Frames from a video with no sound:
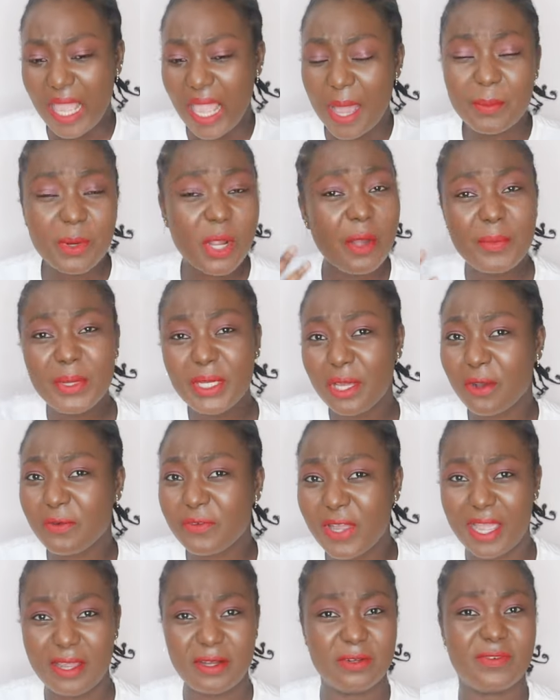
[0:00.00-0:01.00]

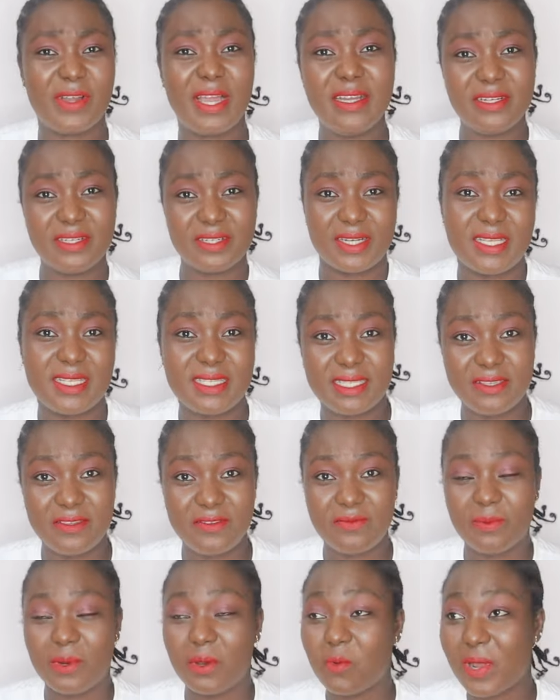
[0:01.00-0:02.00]
kind of
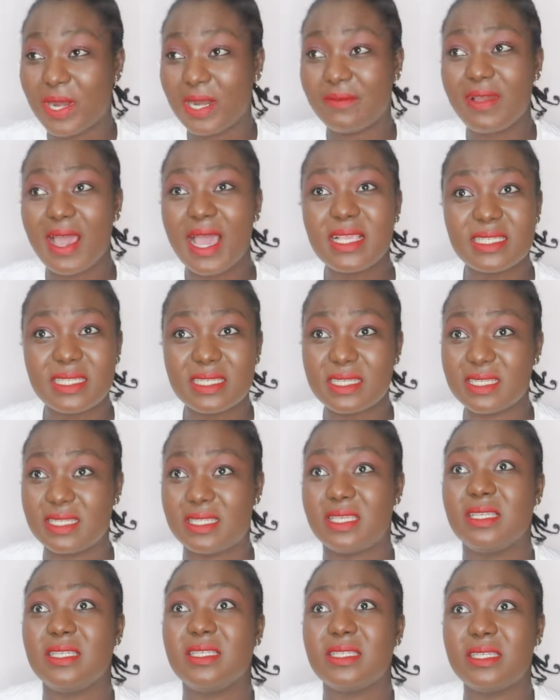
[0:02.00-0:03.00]
aggressive, but whenever I see these
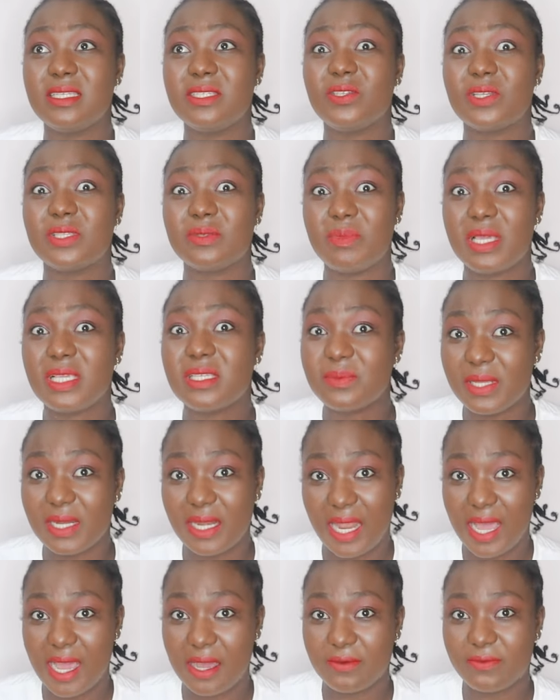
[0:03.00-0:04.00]
things, it just makes me
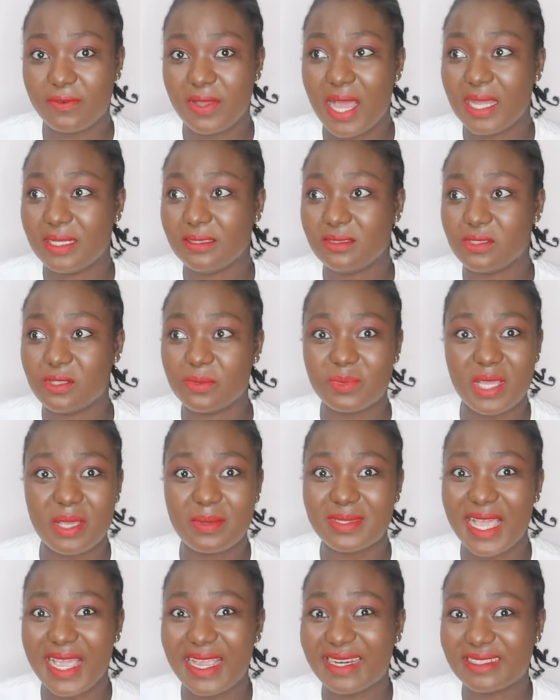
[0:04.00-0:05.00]
laugh, and
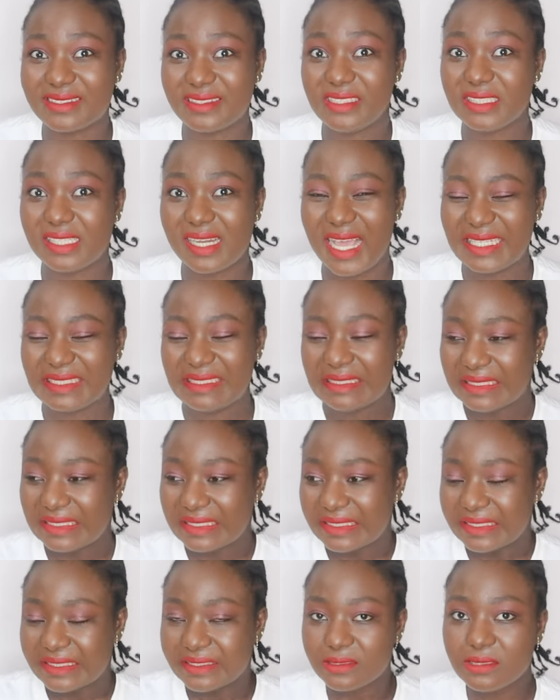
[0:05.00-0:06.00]
sometimes I cringe, like,
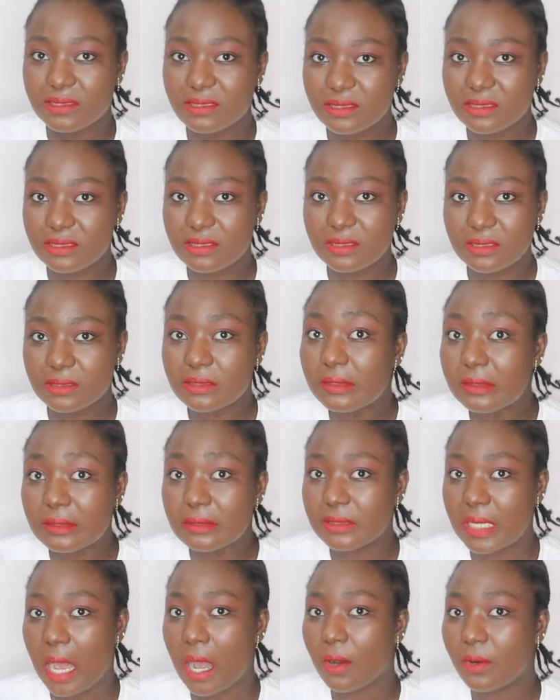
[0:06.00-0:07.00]

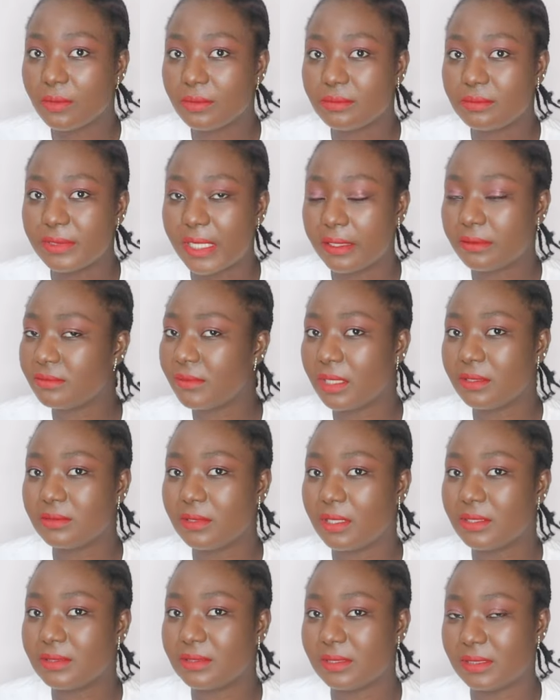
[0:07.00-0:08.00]
ooh, no,
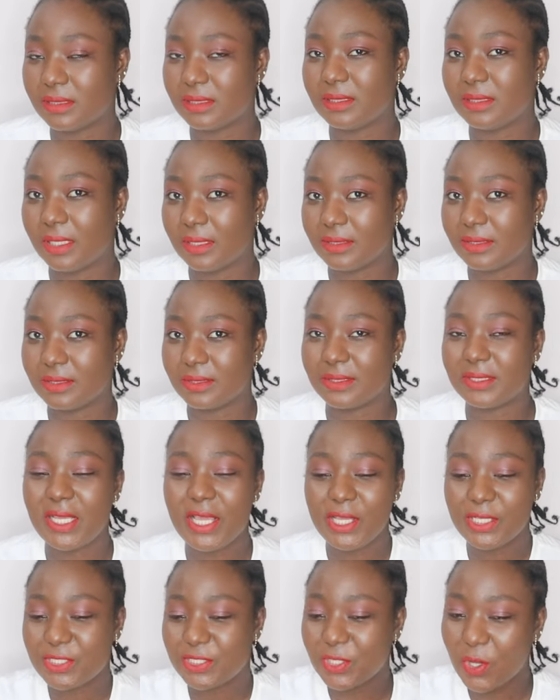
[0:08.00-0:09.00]
not this.
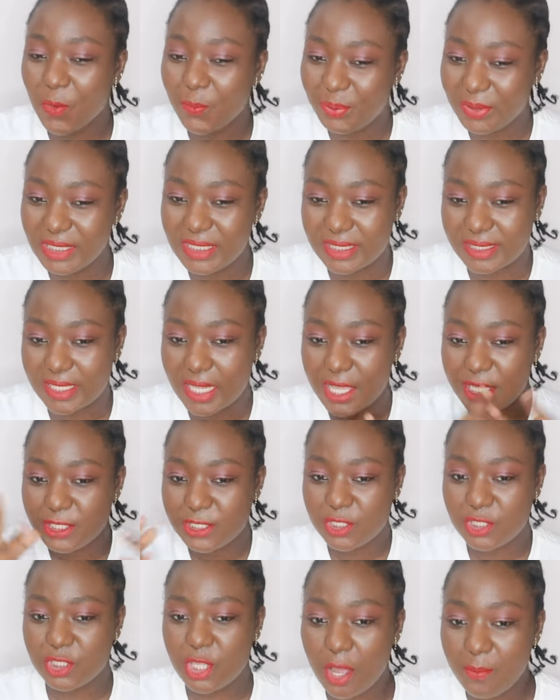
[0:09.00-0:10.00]
So please
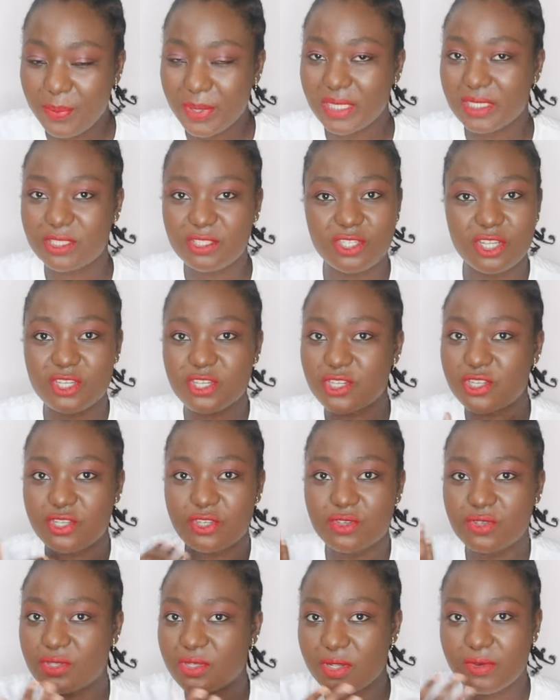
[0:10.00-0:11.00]
stop it. Just
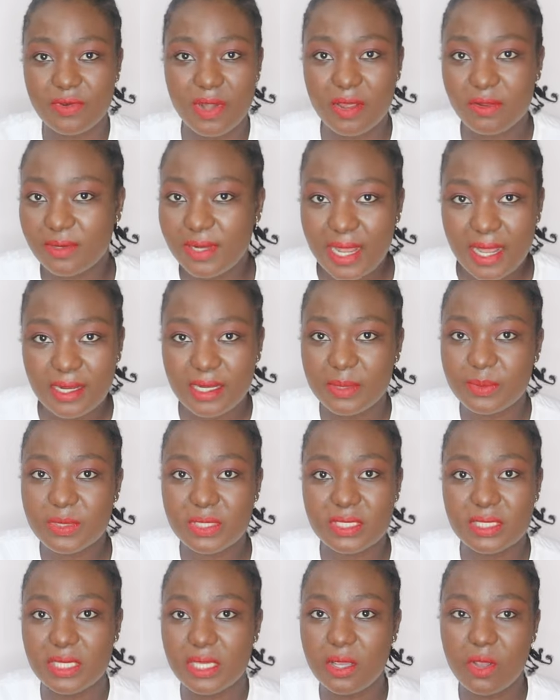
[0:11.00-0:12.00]
use a regular
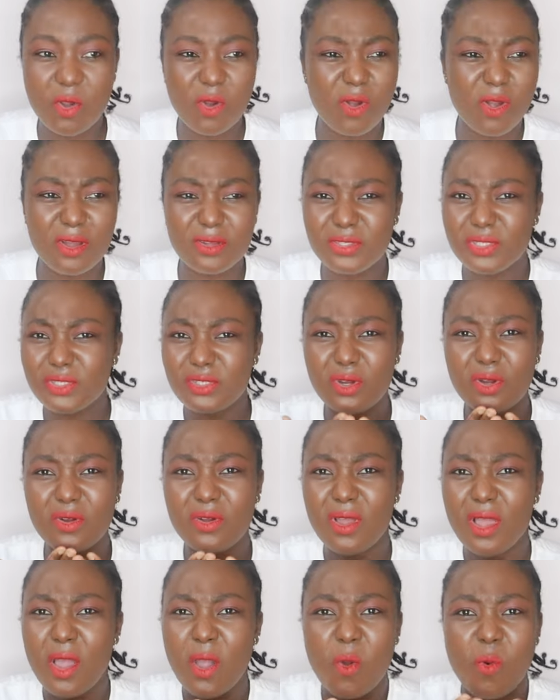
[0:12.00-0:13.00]
lipstick, or, you
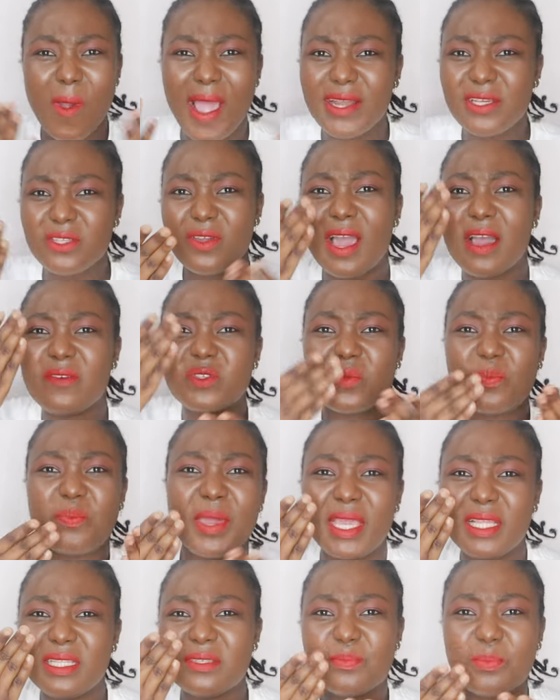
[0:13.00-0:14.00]
know, why do you have to
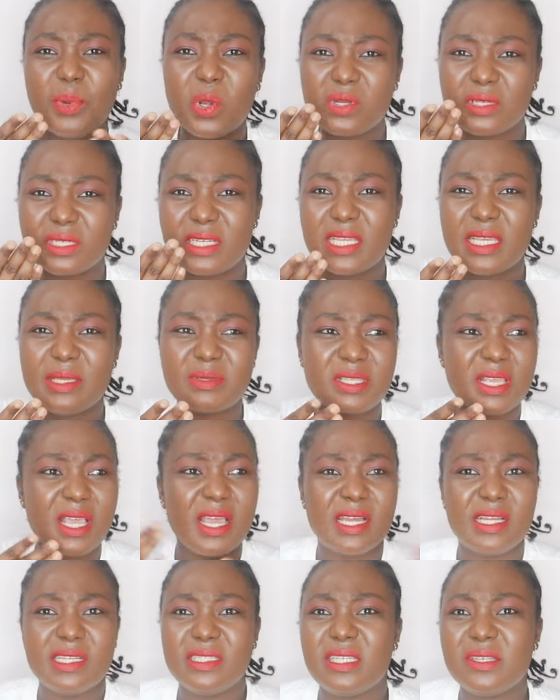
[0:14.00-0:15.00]
paint both lips
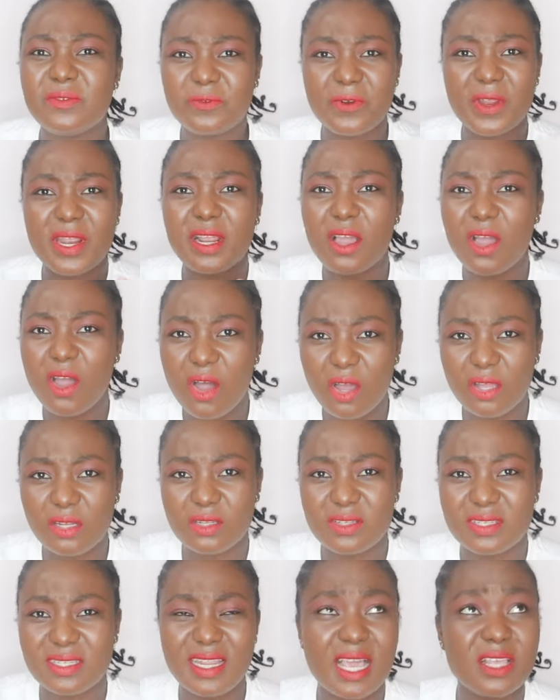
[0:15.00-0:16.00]
different
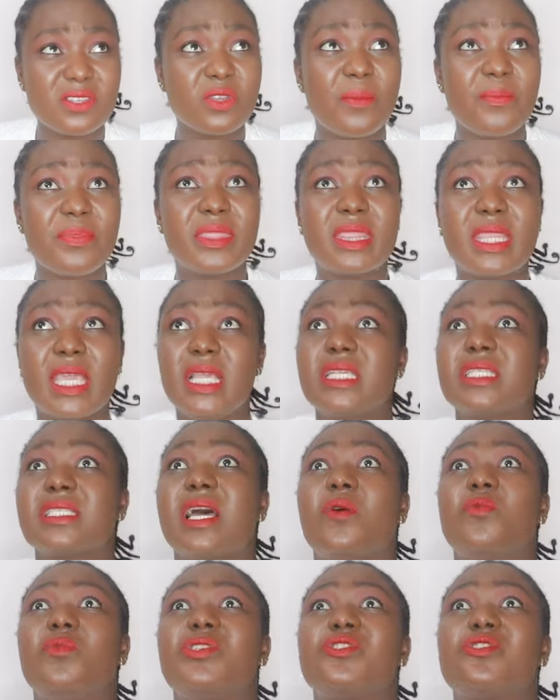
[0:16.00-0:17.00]
colors? There are some things
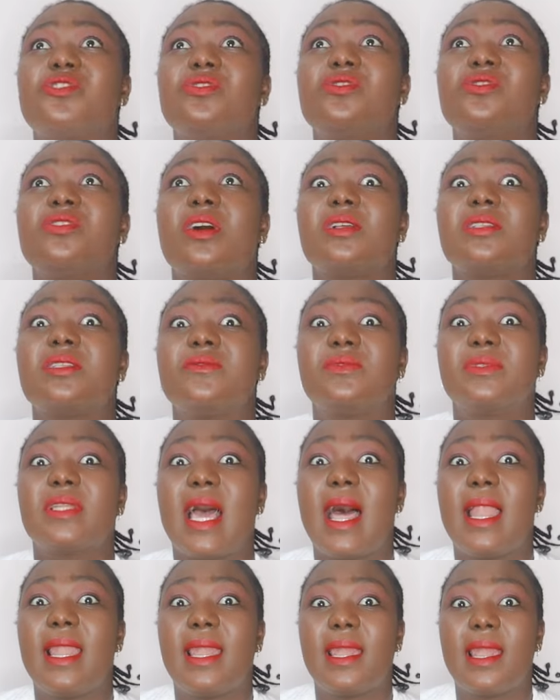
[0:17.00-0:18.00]
that we should not even
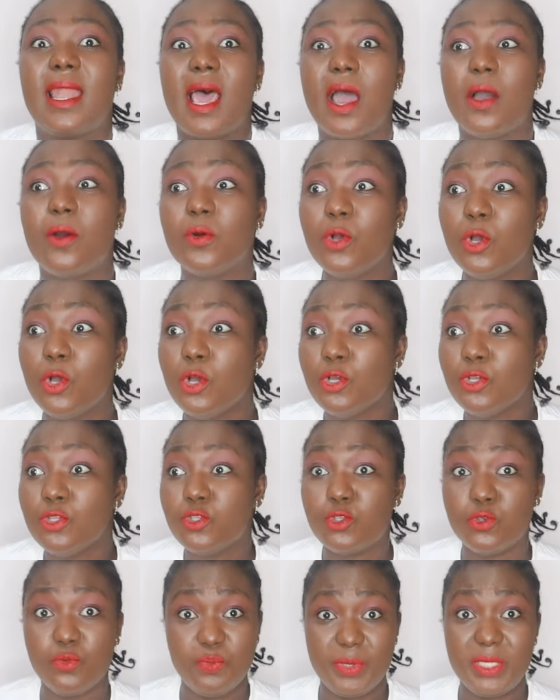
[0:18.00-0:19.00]
allow
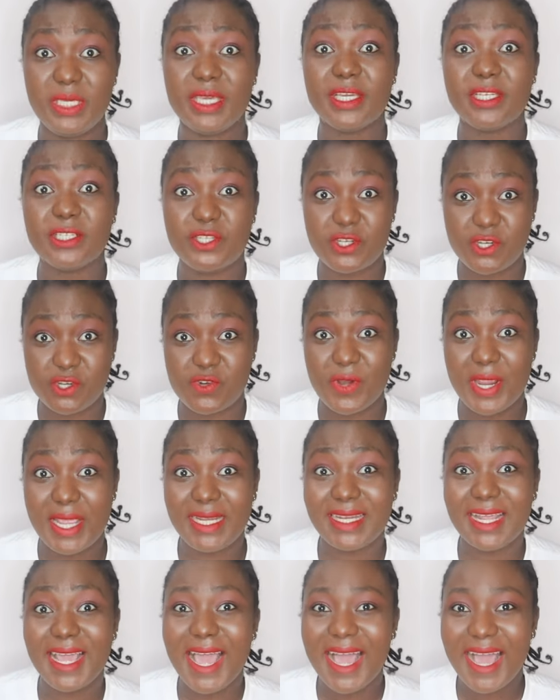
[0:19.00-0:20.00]
to be a
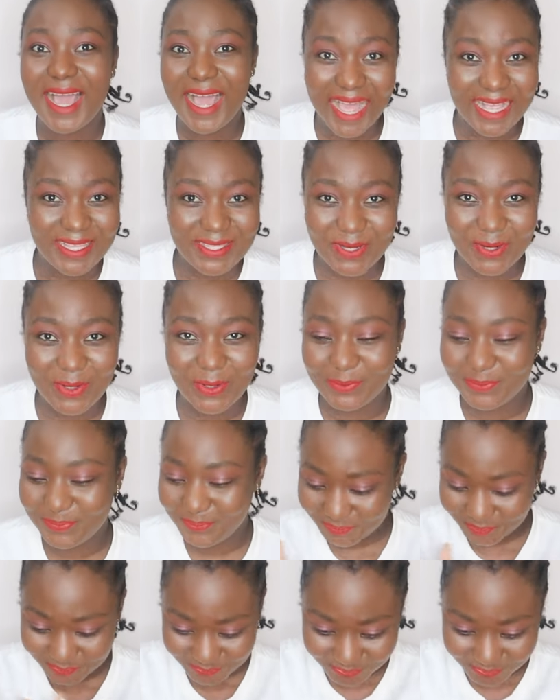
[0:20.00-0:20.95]
trend at all.